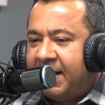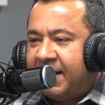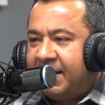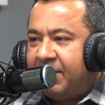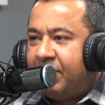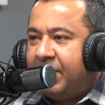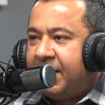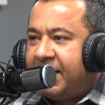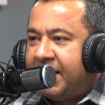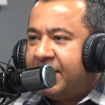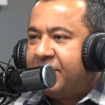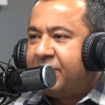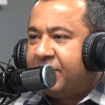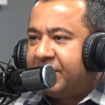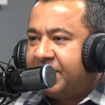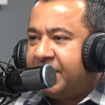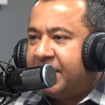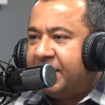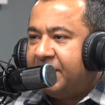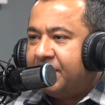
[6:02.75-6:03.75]
like really
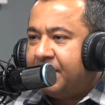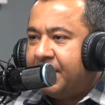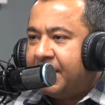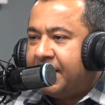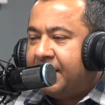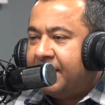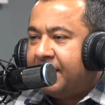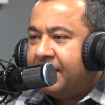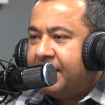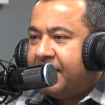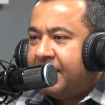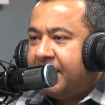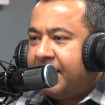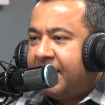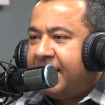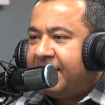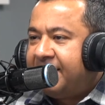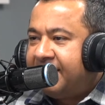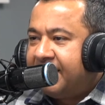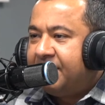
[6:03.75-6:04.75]
interesting to me.
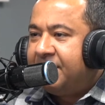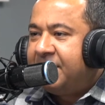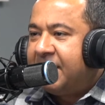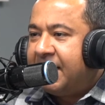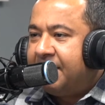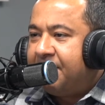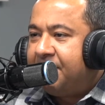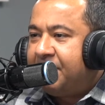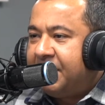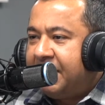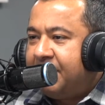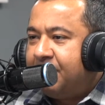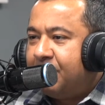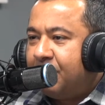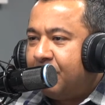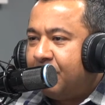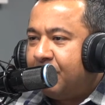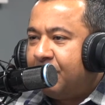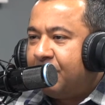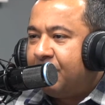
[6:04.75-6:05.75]
Like, sometimes
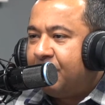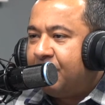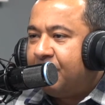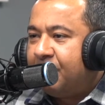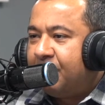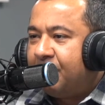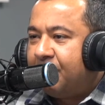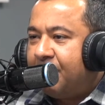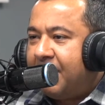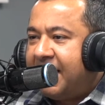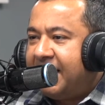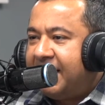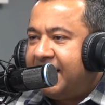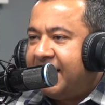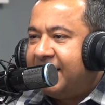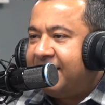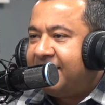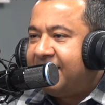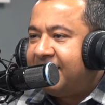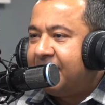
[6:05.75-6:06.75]
people might
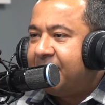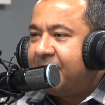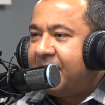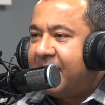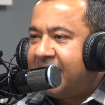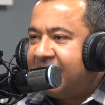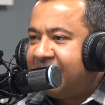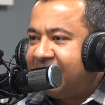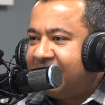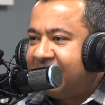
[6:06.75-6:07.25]
get some kind of